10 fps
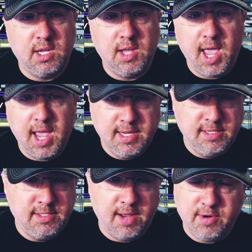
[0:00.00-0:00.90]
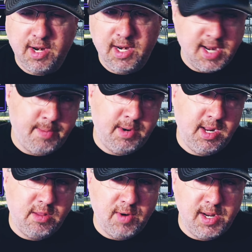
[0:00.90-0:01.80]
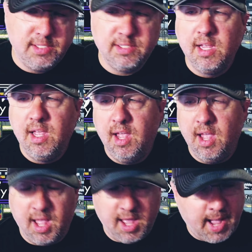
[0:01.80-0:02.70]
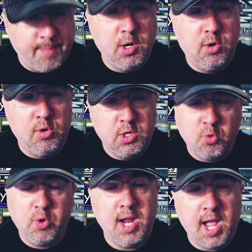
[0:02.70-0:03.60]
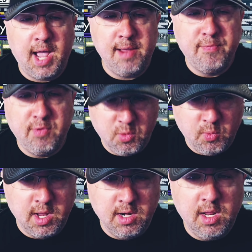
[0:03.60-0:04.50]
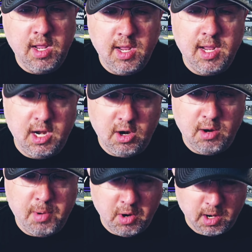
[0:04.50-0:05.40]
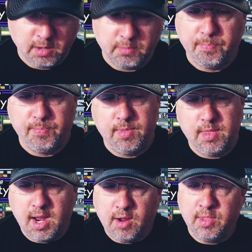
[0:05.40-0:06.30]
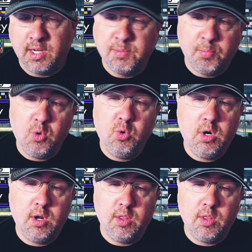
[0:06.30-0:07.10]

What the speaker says: to Eckes after he dominated the race. I'm going Corey Heim for the win here at Pocono. Now in the Explorer,